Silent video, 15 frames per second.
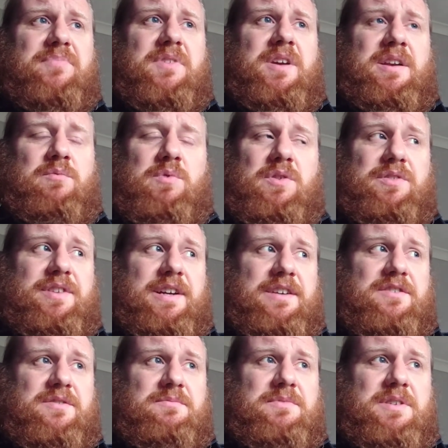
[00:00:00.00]
and it will take
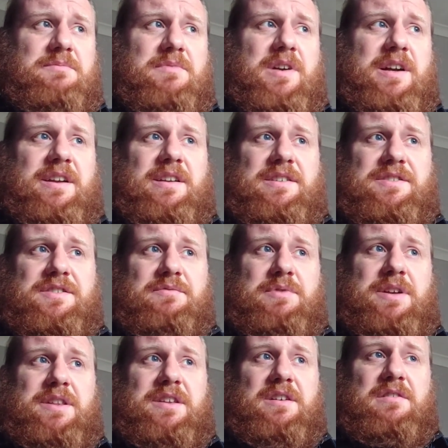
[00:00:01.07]
something miraculous to
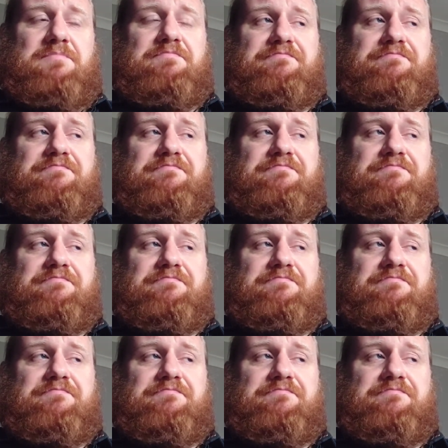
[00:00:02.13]
either